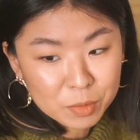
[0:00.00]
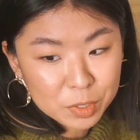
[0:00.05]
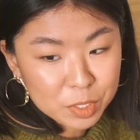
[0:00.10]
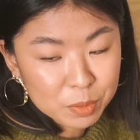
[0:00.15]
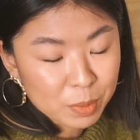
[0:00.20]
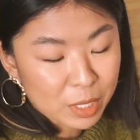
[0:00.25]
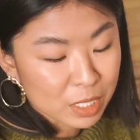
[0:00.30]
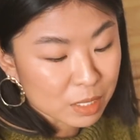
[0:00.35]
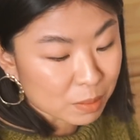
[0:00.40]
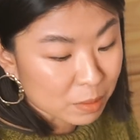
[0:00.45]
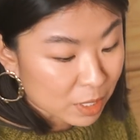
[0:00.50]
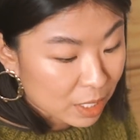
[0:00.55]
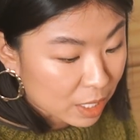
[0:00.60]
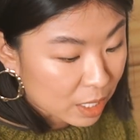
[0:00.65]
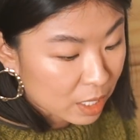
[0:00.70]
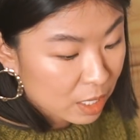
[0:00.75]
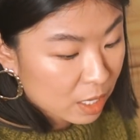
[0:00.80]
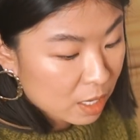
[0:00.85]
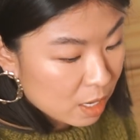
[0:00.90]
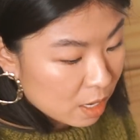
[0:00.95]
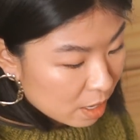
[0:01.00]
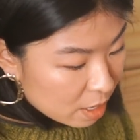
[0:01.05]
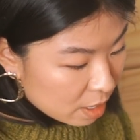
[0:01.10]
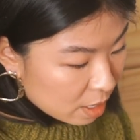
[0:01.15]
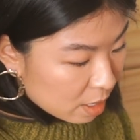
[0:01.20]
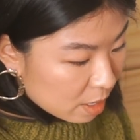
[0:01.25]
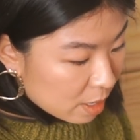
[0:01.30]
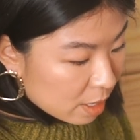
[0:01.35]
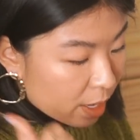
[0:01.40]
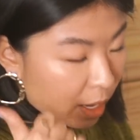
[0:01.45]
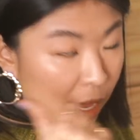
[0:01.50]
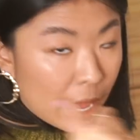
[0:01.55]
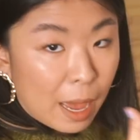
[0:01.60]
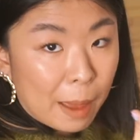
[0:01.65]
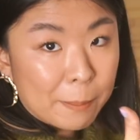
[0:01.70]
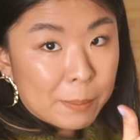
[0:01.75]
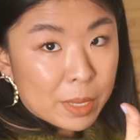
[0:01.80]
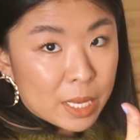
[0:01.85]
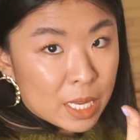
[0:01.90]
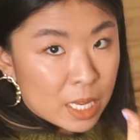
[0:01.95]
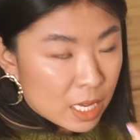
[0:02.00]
which makes me happy.